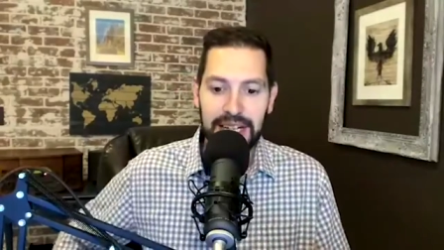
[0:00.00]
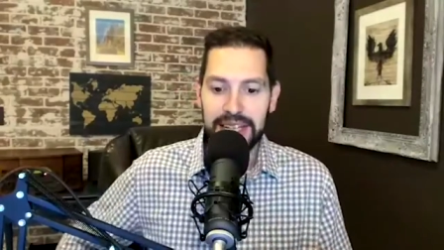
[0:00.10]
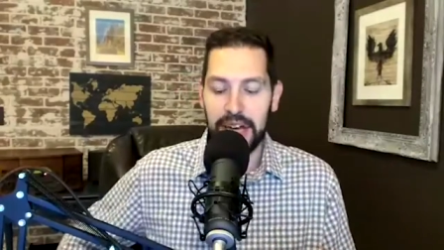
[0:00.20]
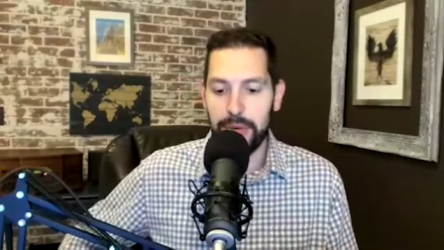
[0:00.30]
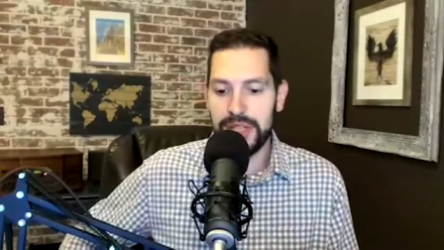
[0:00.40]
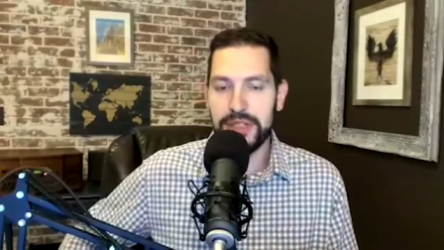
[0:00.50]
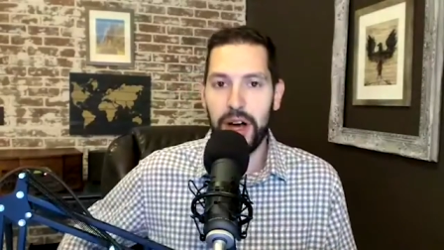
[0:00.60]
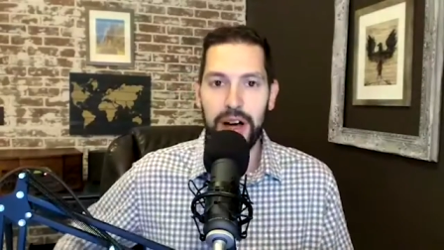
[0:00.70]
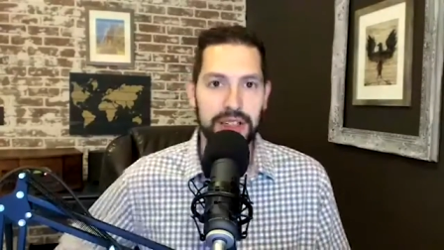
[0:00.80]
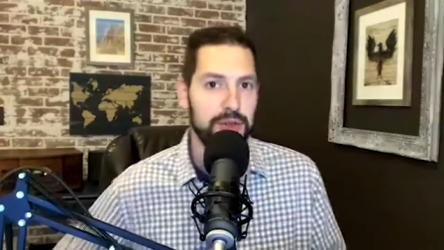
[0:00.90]
that we
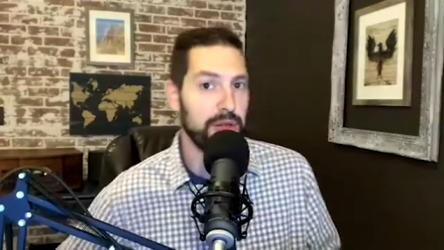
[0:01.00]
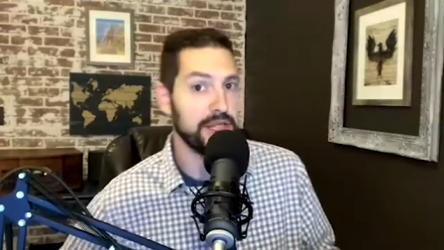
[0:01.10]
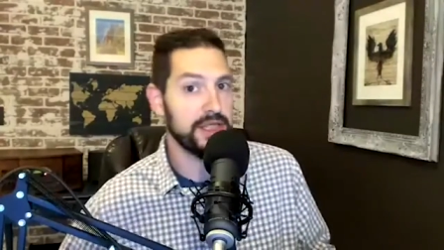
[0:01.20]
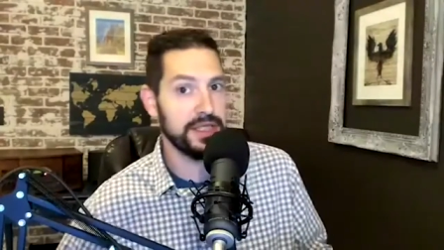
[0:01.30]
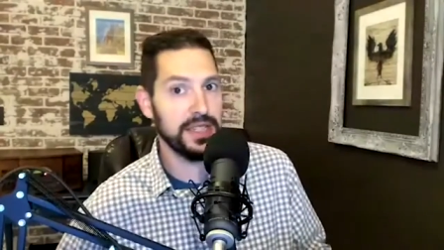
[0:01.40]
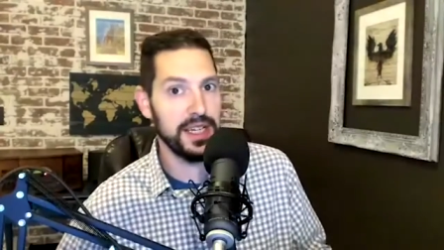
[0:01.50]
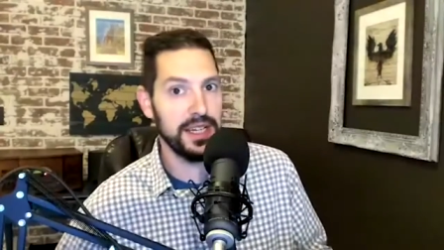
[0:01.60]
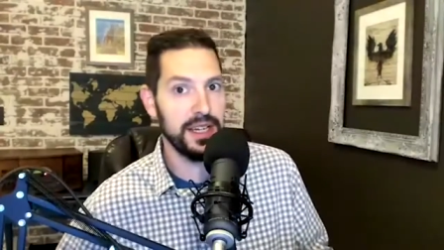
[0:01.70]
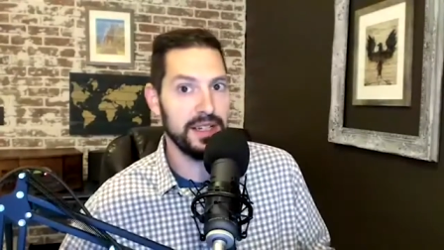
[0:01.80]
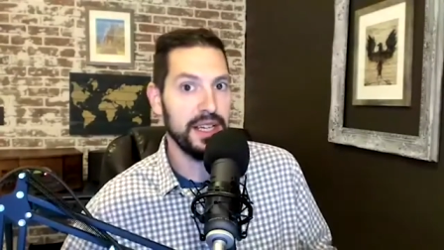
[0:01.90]
saw in
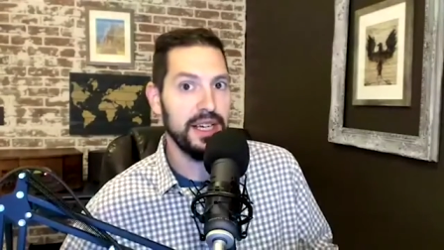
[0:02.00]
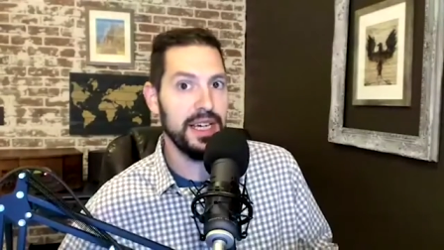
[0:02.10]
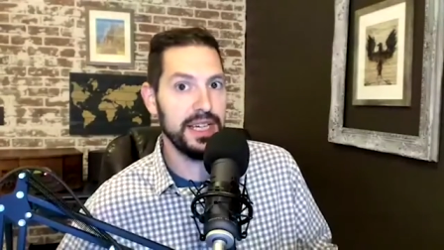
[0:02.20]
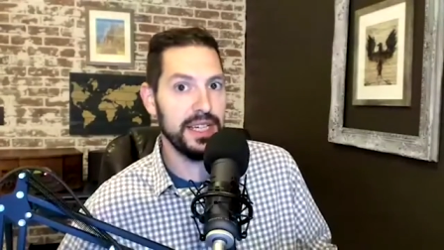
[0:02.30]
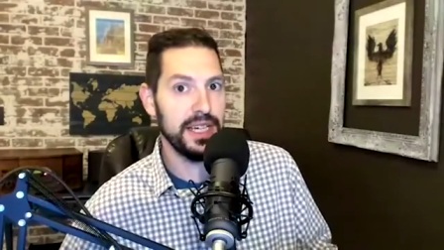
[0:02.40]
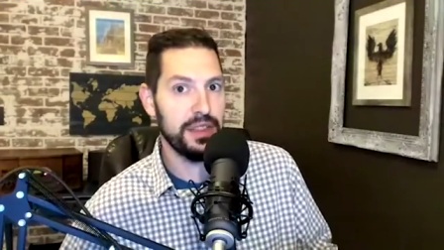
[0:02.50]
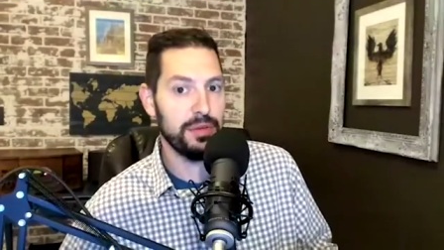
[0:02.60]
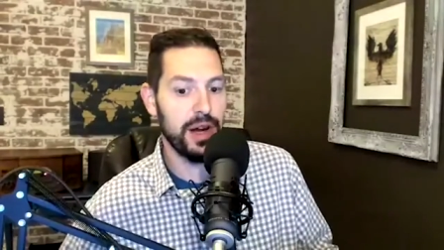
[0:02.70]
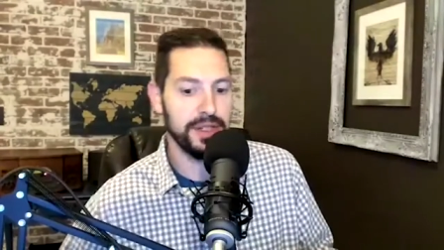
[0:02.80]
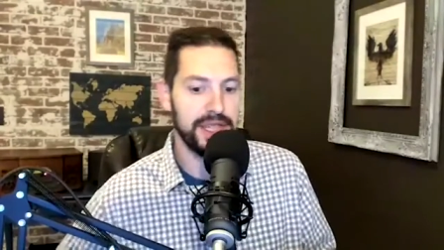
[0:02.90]
2016 and
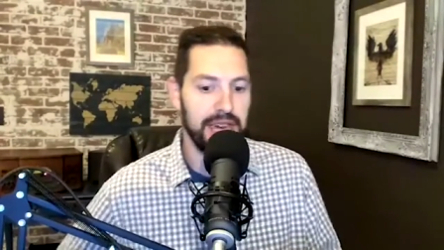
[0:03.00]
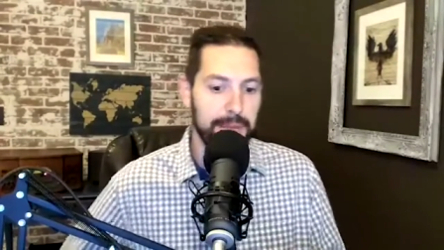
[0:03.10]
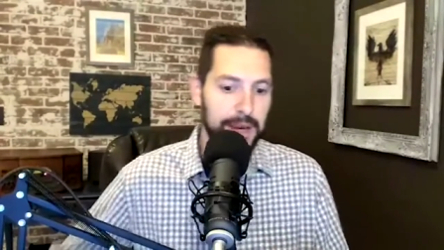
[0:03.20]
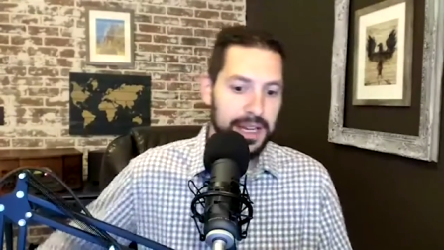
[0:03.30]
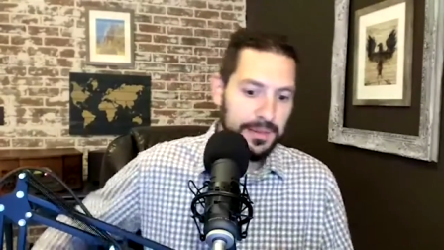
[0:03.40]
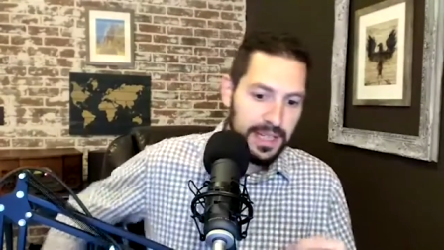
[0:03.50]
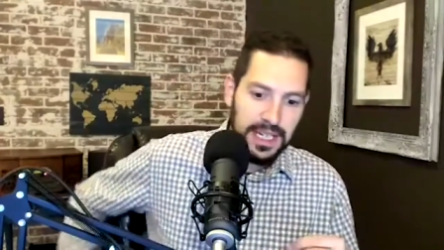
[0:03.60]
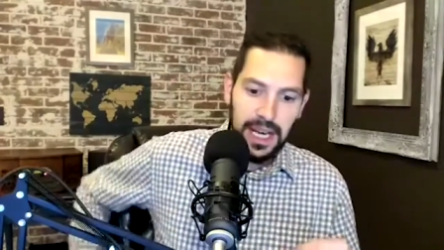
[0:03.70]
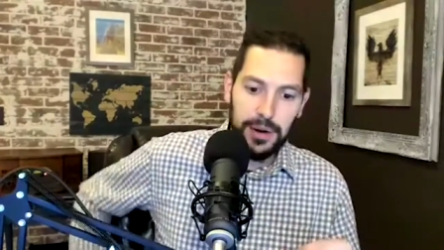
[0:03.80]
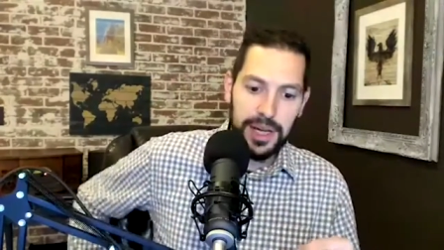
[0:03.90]
throughout his campaign.
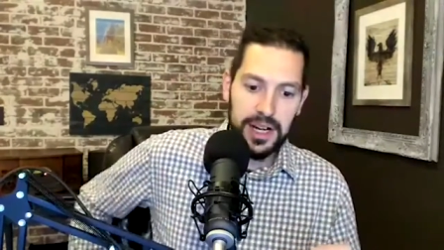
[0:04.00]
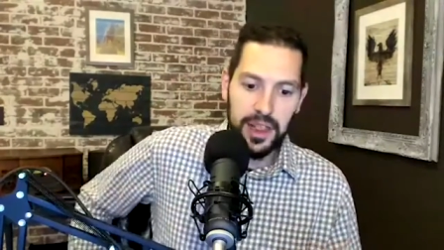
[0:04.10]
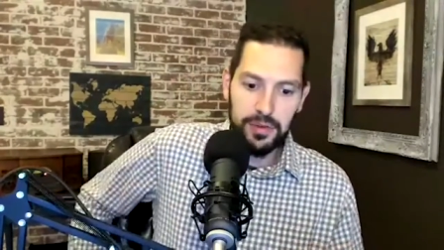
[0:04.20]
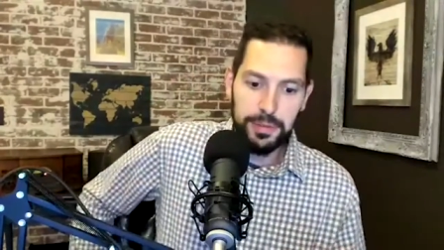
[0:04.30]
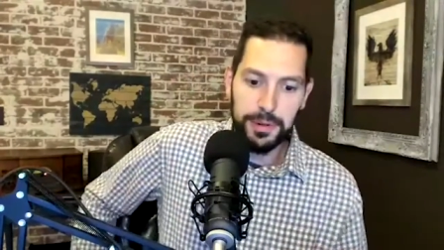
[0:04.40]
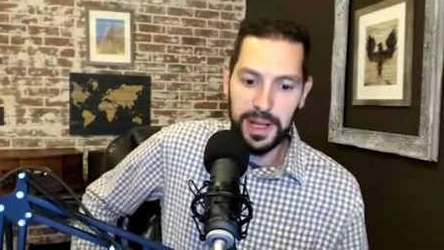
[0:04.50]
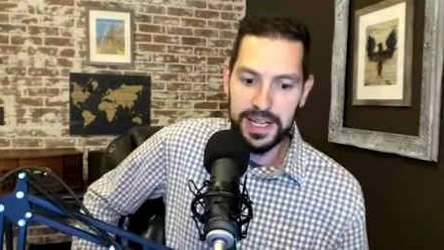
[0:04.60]
Oh, we got another reply